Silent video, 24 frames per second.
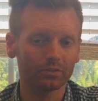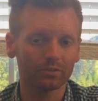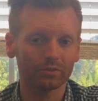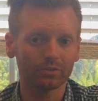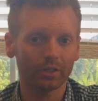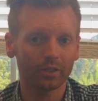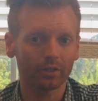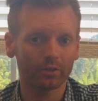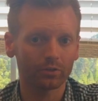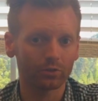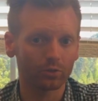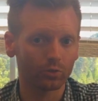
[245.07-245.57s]
and
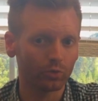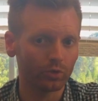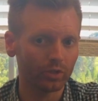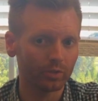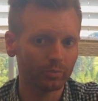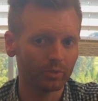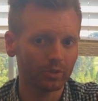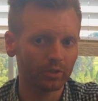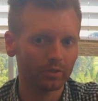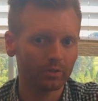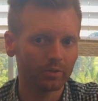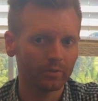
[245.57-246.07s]
standard
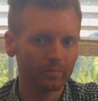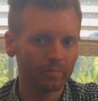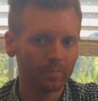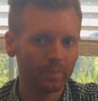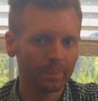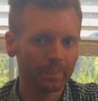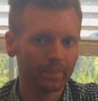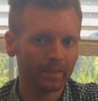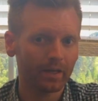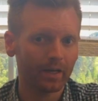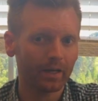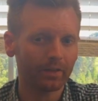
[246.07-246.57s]
equipment,
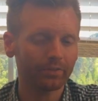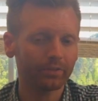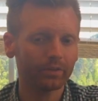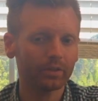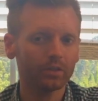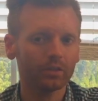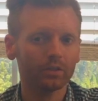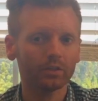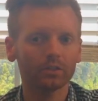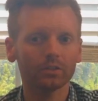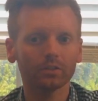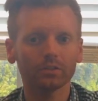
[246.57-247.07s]
I
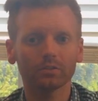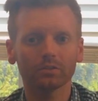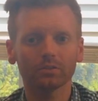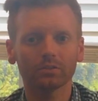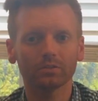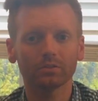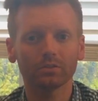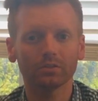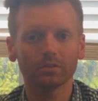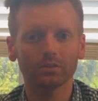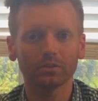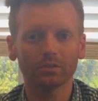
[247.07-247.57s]
think it
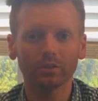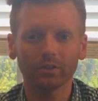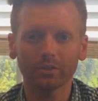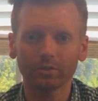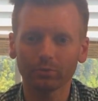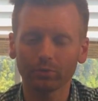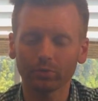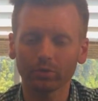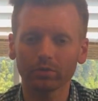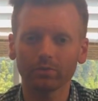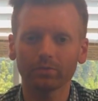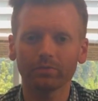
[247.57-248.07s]

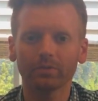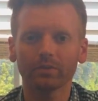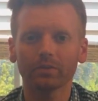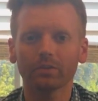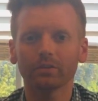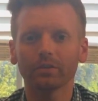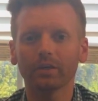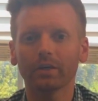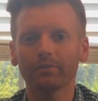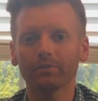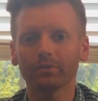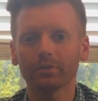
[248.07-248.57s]
didn't really fit
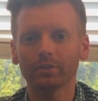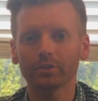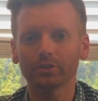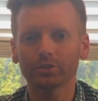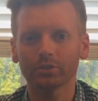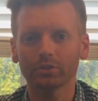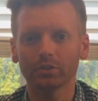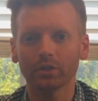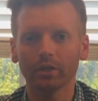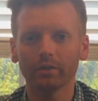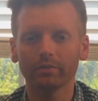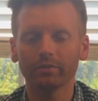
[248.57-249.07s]
the
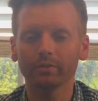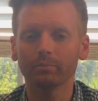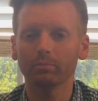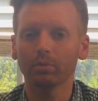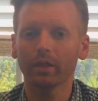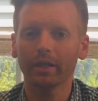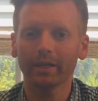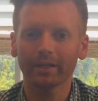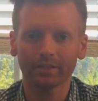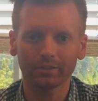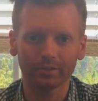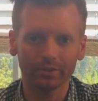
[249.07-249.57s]
definition of a
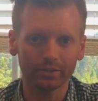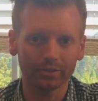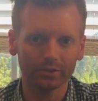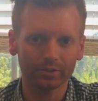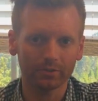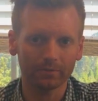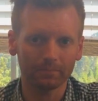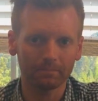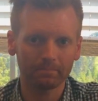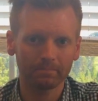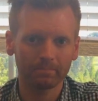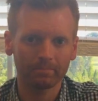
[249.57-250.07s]
Black
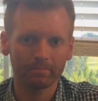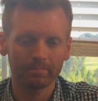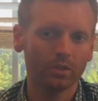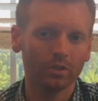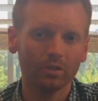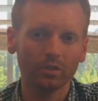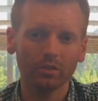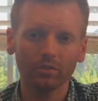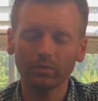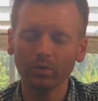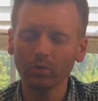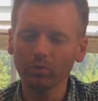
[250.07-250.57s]
Edition.
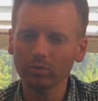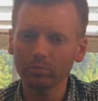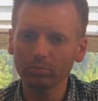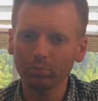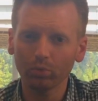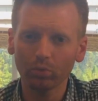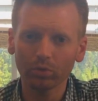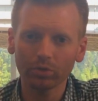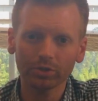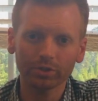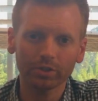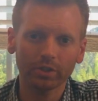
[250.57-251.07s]
If only
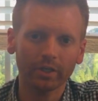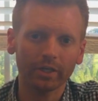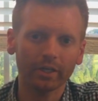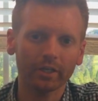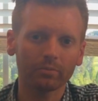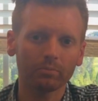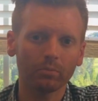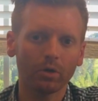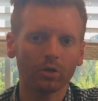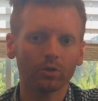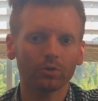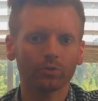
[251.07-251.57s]
Porsche had
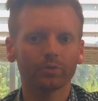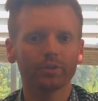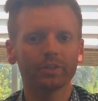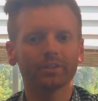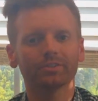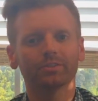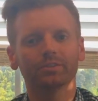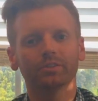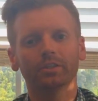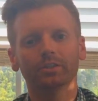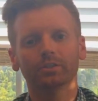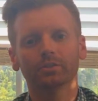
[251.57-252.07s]
a model
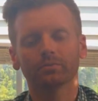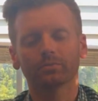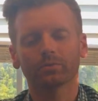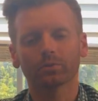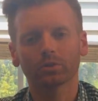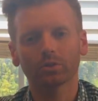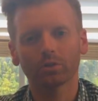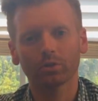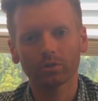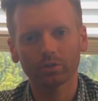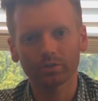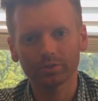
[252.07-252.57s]
designation for
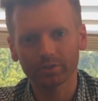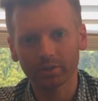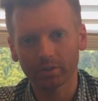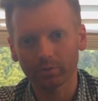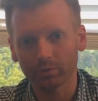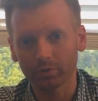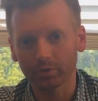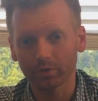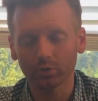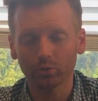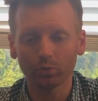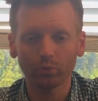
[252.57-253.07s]
cars that
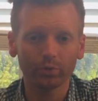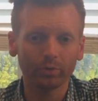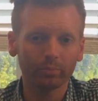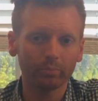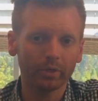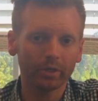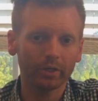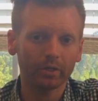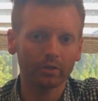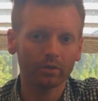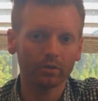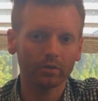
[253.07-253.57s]
were equipped
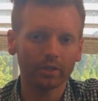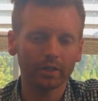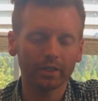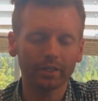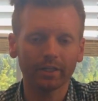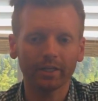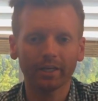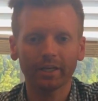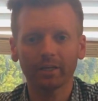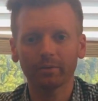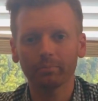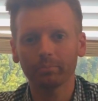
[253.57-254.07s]
better
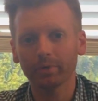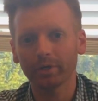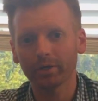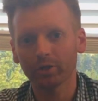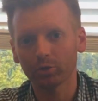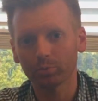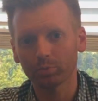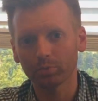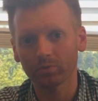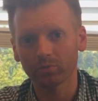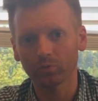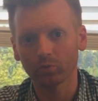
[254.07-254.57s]
and had
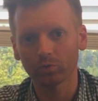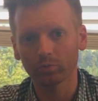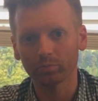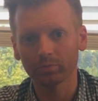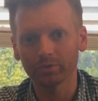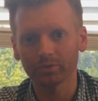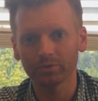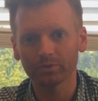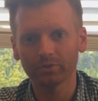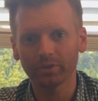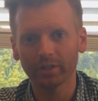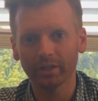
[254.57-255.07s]
better
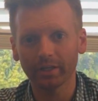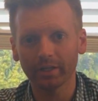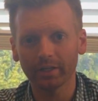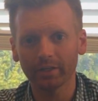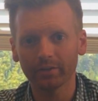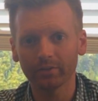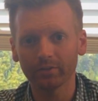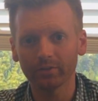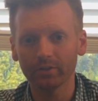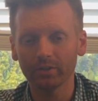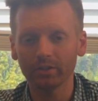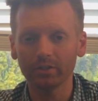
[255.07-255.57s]
performance
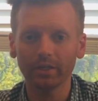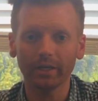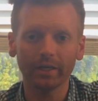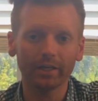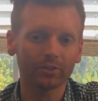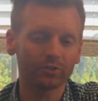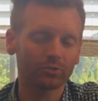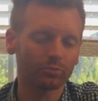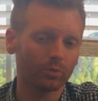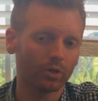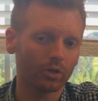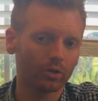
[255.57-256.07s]
than the
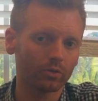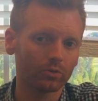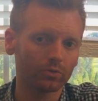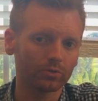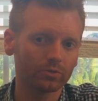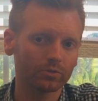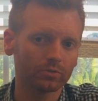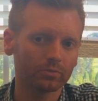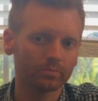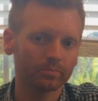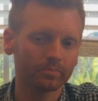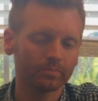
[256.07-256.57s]
S
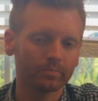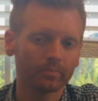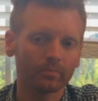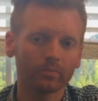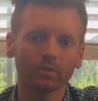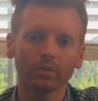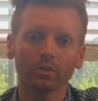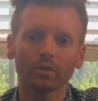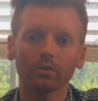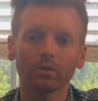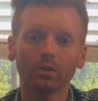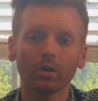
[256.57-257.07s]
models.
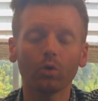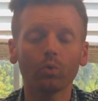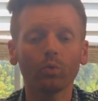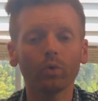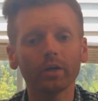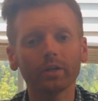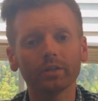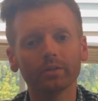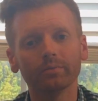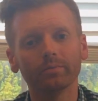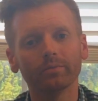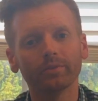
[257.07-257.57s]
Oh
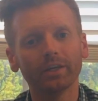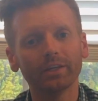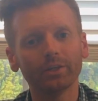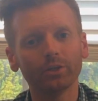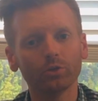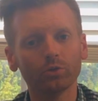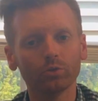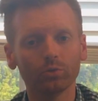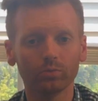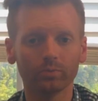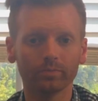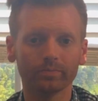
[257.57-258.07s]
wait, they
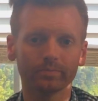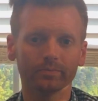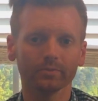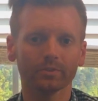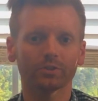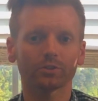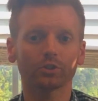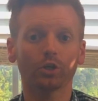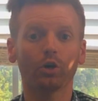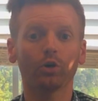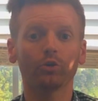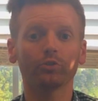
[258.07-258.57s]
do.
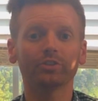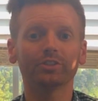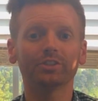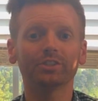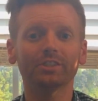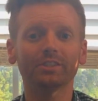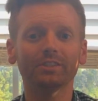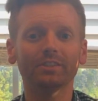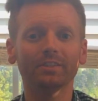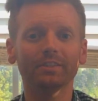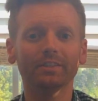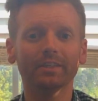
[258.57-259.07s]
It's called the
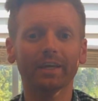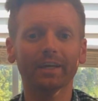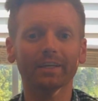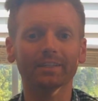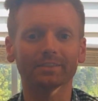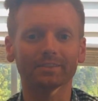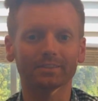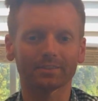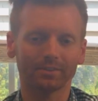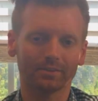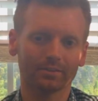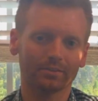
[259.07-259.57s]
GTS.